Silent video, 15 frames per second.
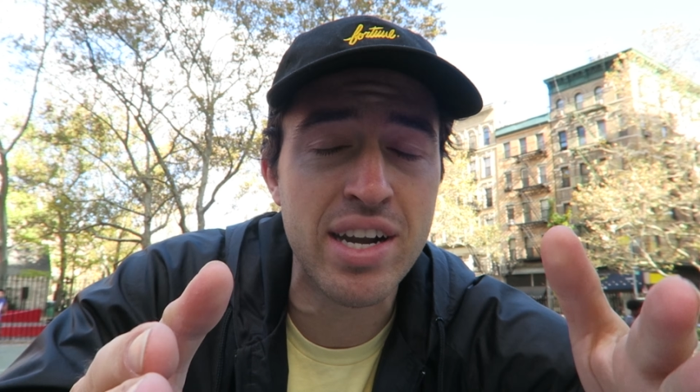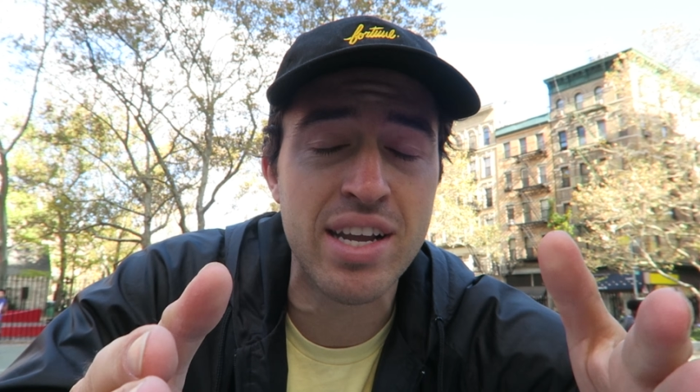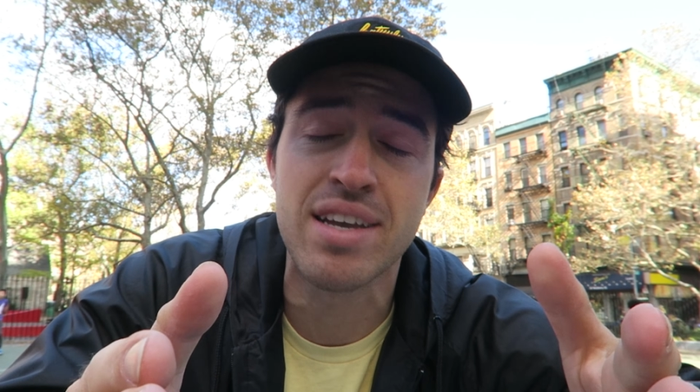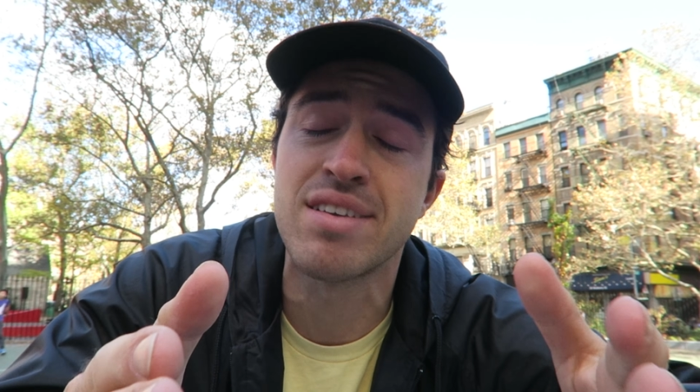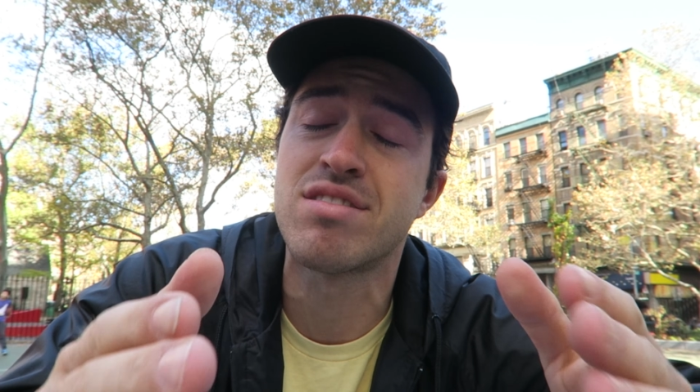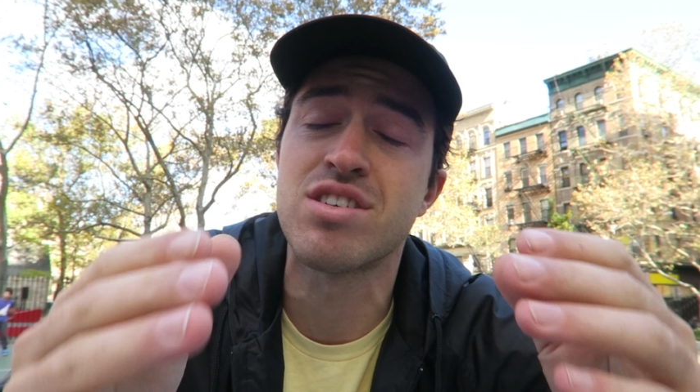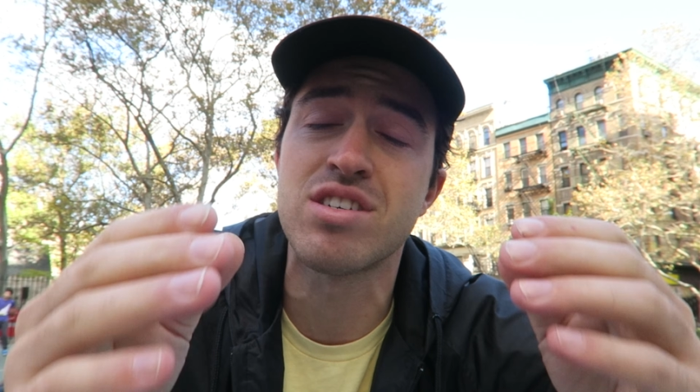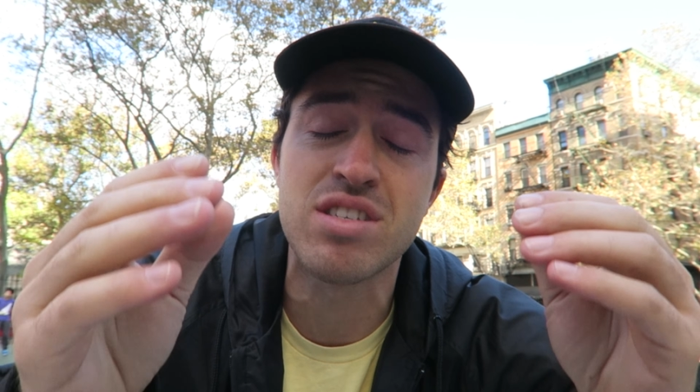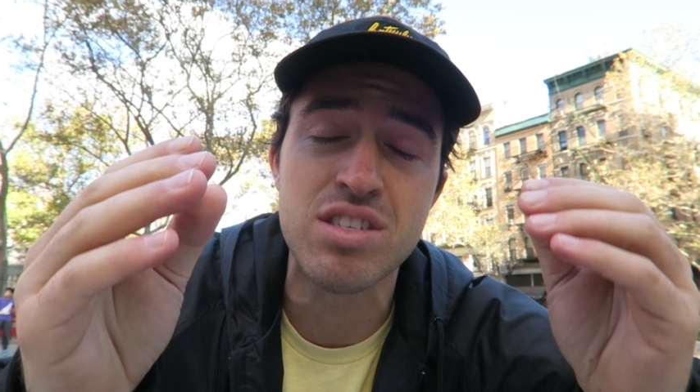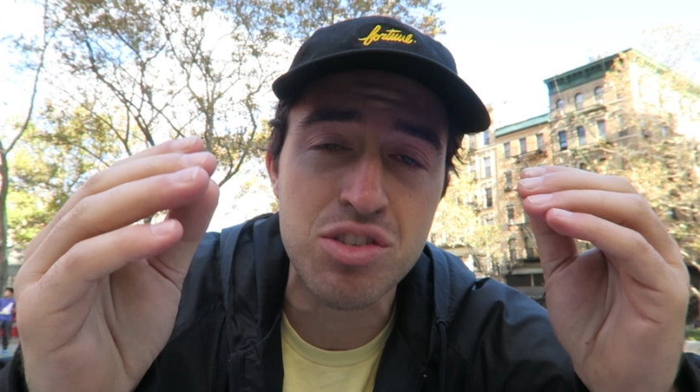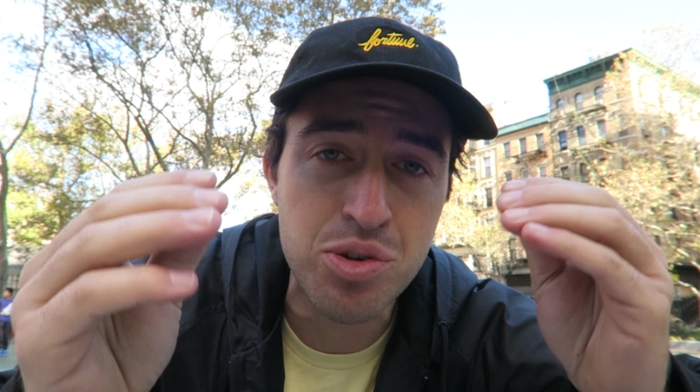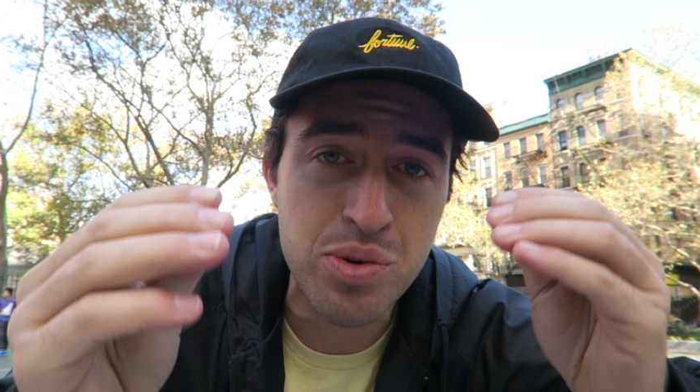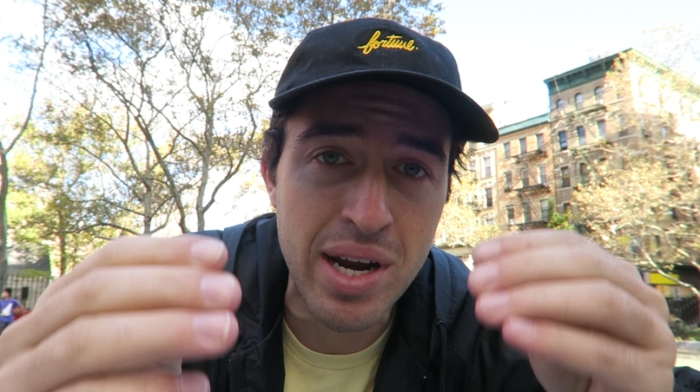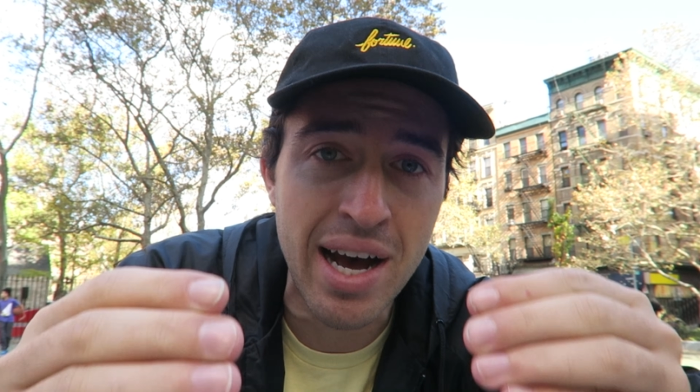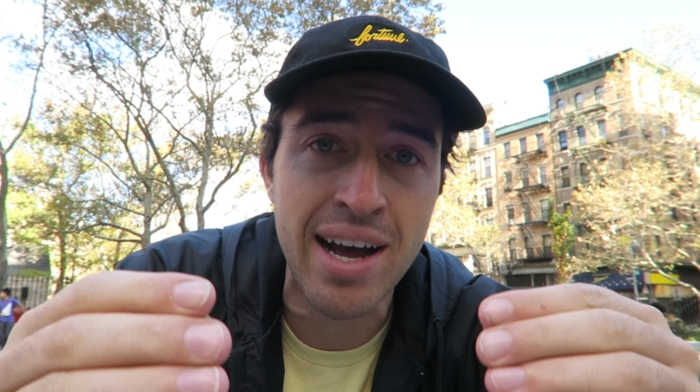it is, just
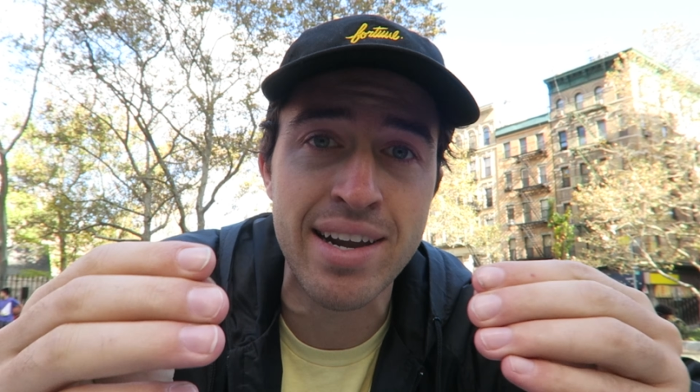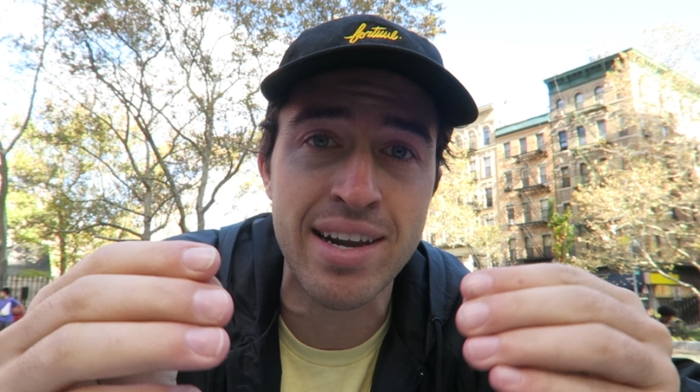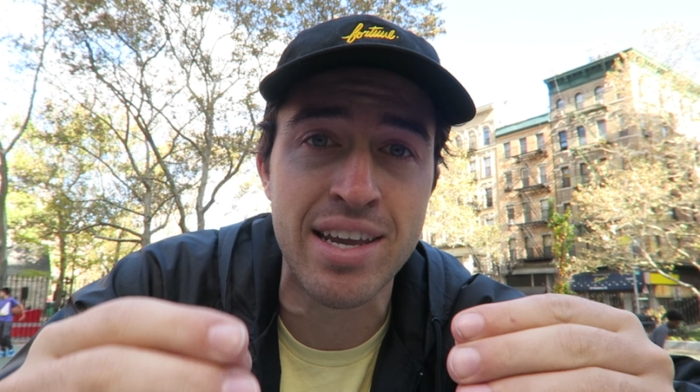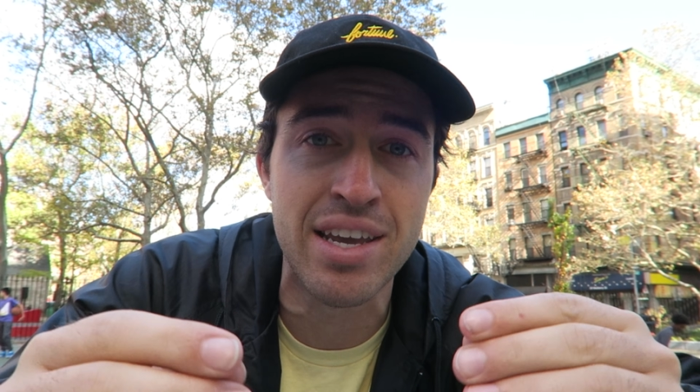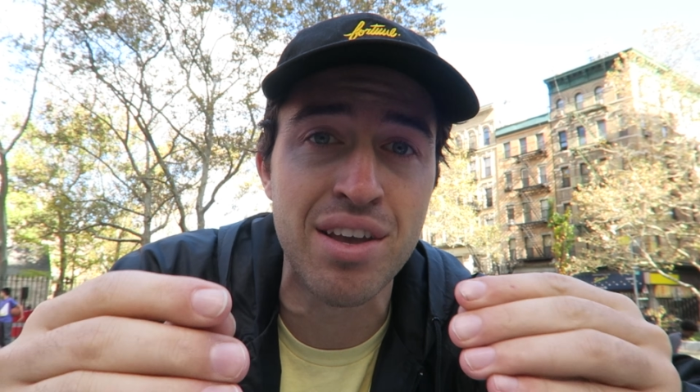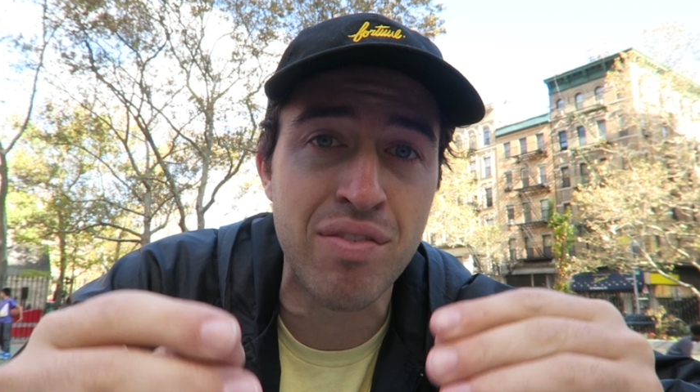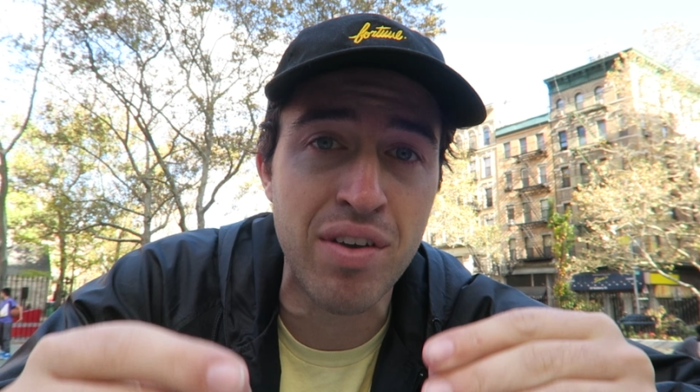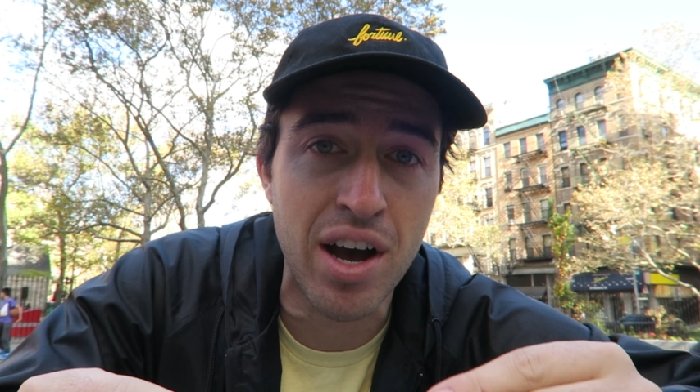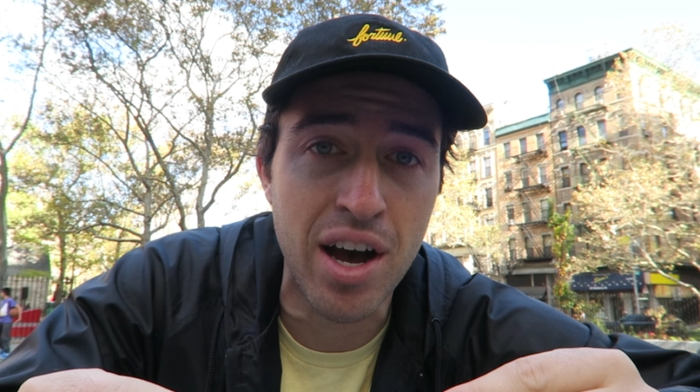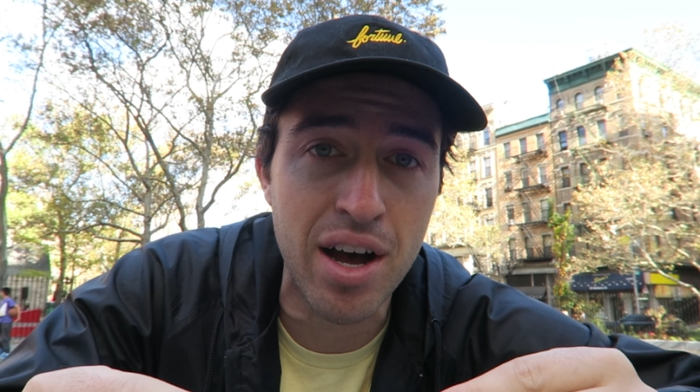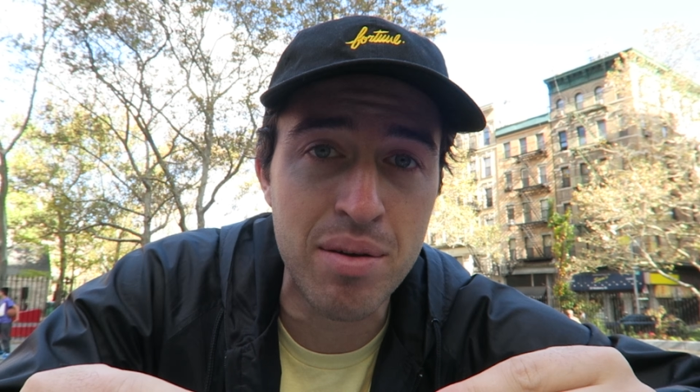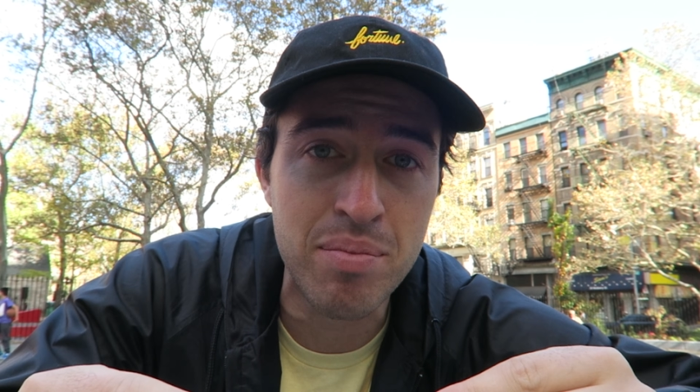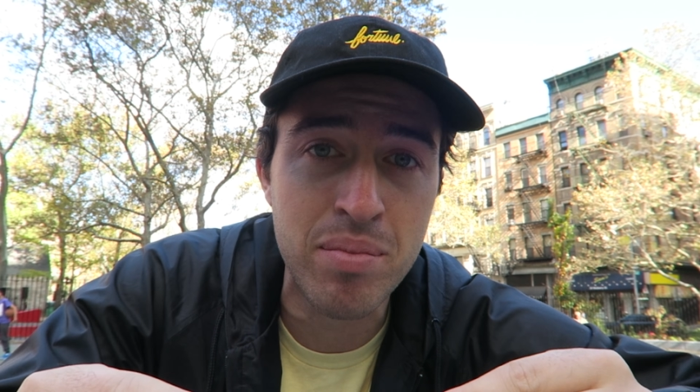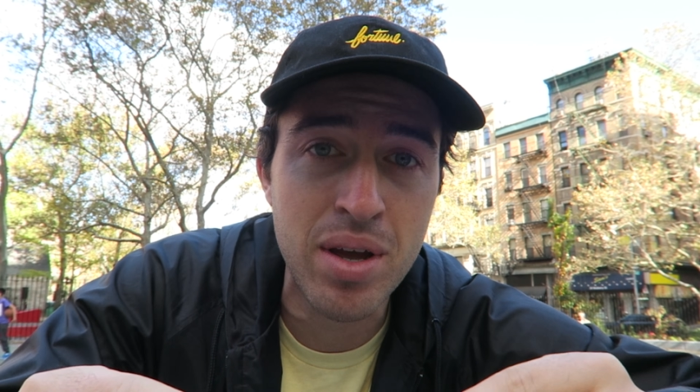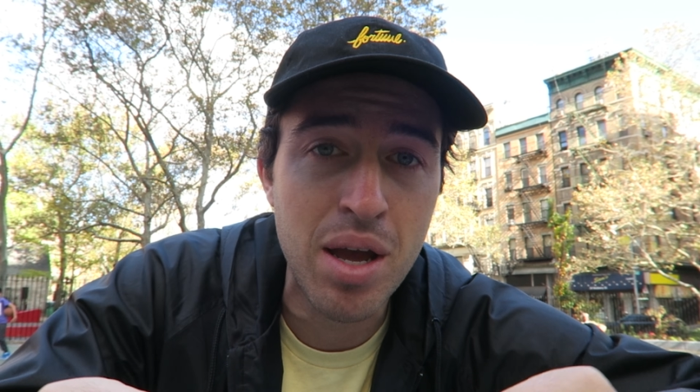do not give
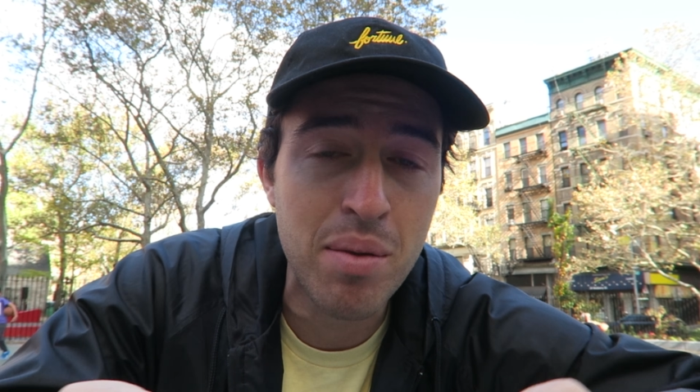up.